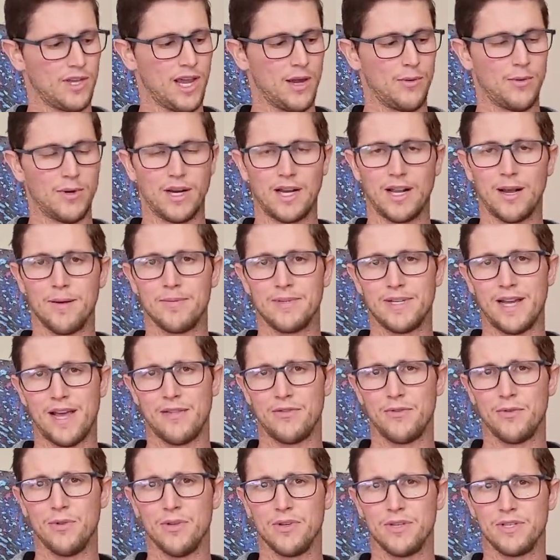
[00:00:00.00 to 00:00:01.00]
Okay, when it comes
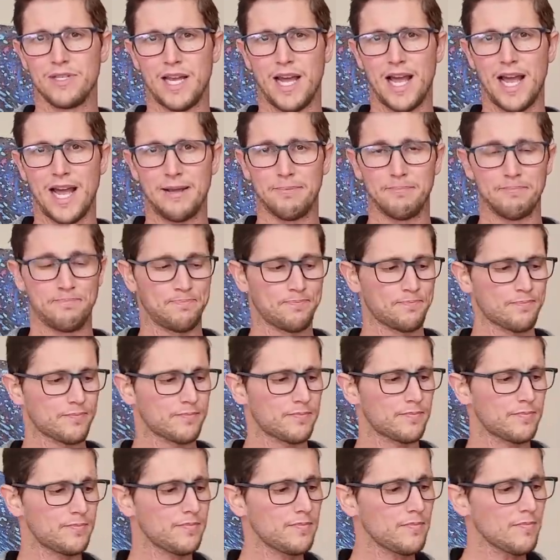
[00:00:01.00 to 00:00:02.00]
out to the side.
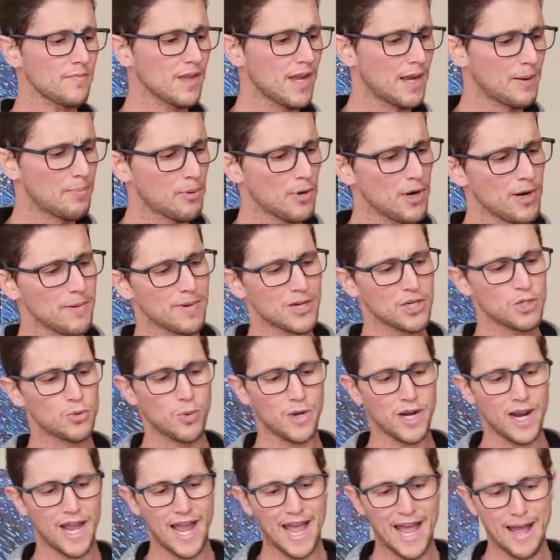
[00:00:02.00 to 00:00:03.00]
And pretty much
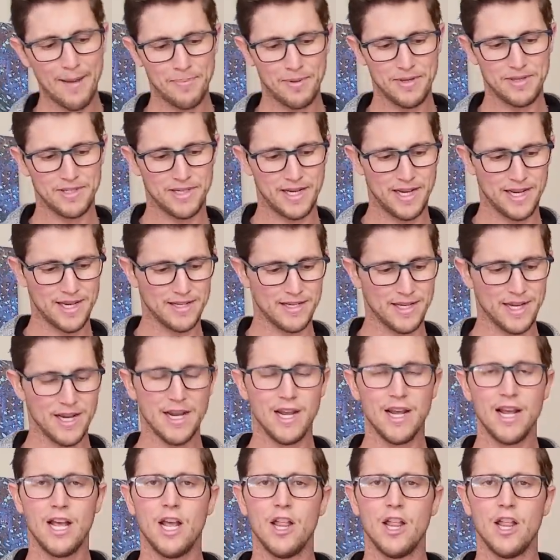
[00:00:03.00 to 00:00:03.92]
what happens is